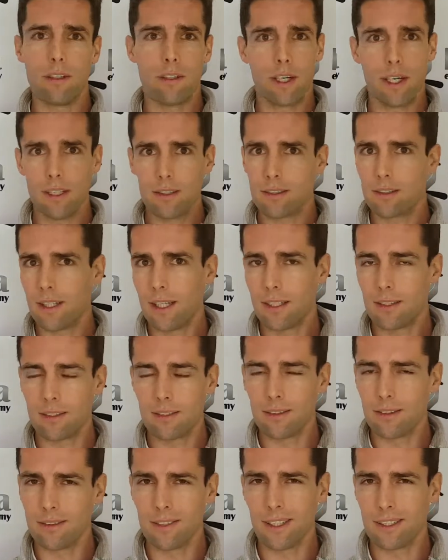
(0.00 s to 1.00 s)
right? That's
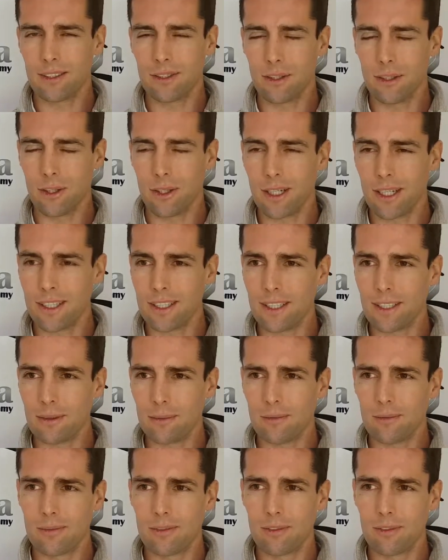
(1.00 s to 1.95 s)
not a good idea.